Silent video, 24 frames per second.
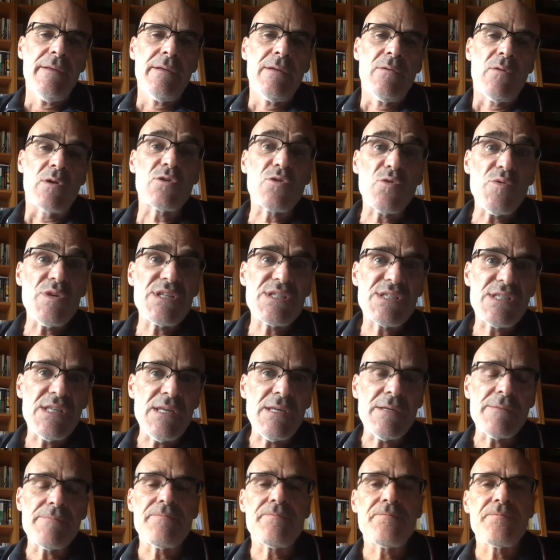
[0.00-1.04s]
What do we
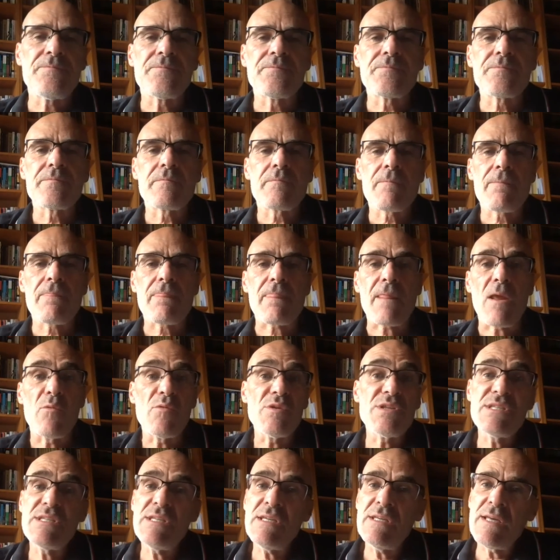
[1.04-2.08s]
see? We
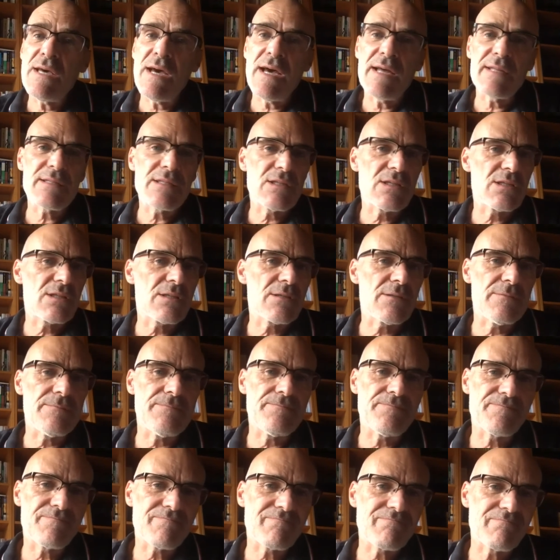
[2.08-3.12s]
see that
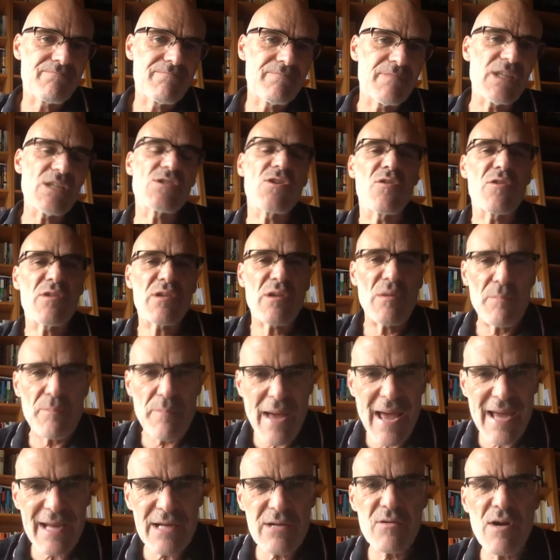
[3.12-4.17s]
historical
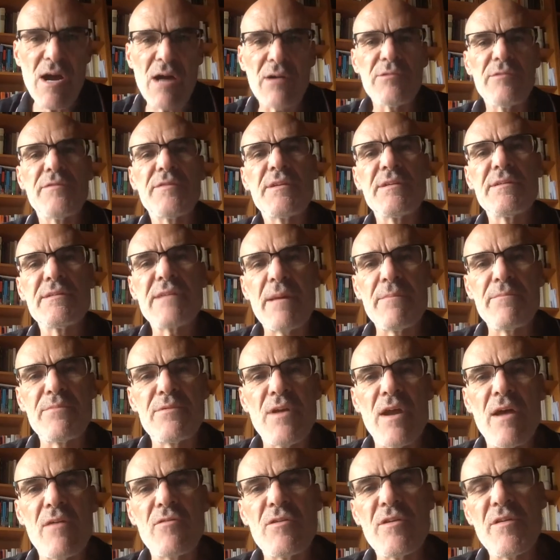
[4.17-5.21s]
background of
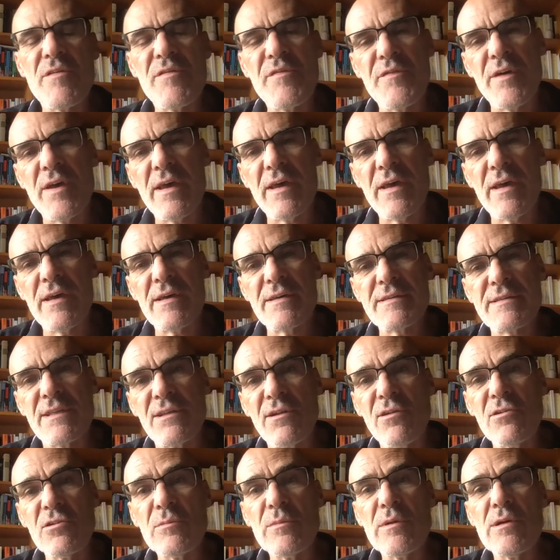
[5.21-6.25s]
contemporary affairs and
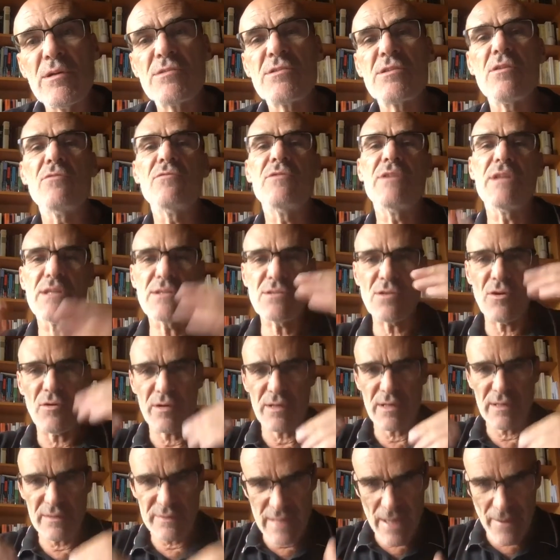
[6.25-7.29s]
almost so the
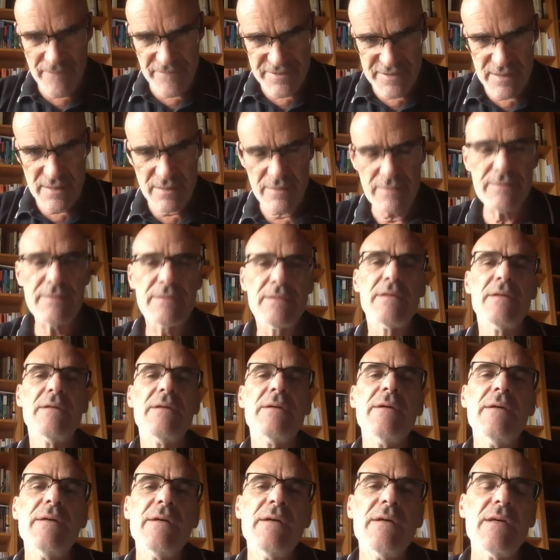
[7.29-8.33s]
historical depths
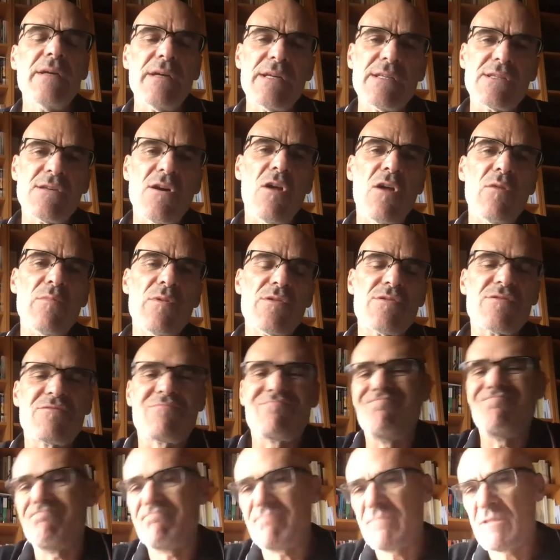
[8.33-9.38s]
is almost
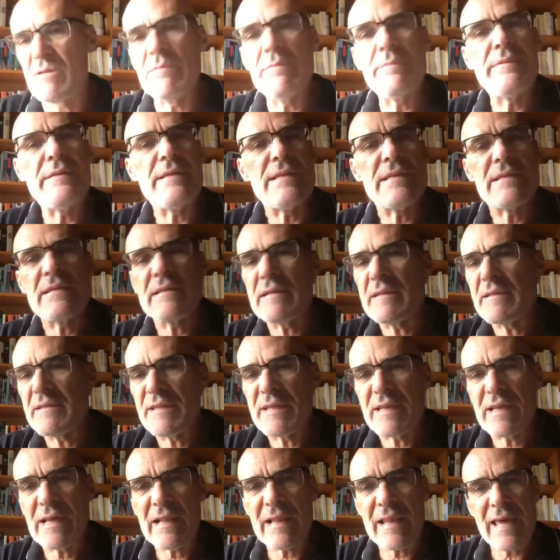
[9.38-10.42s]
completely
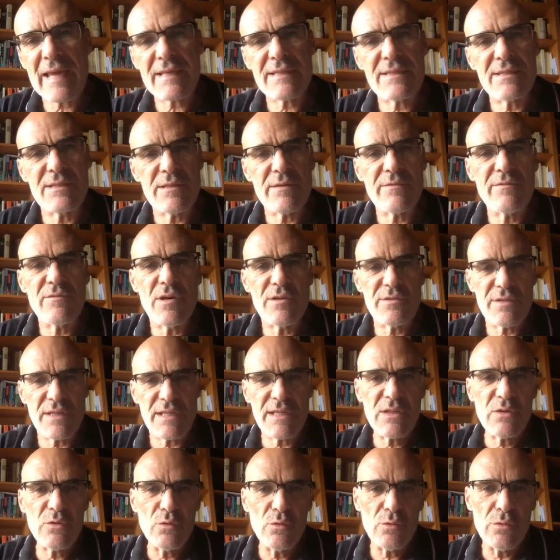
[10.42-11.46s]
neglected, if not
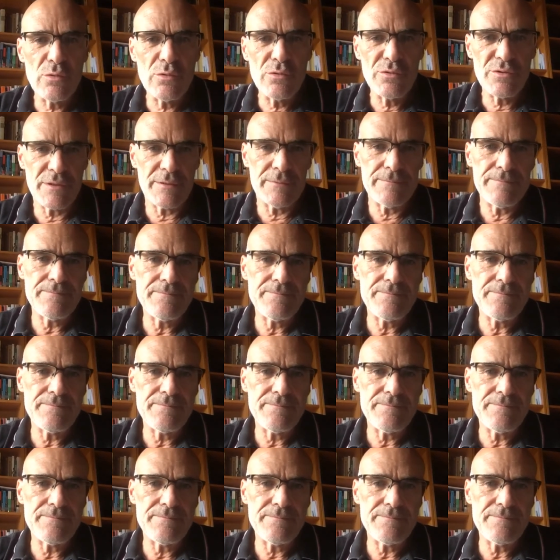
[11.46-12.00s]
ignored.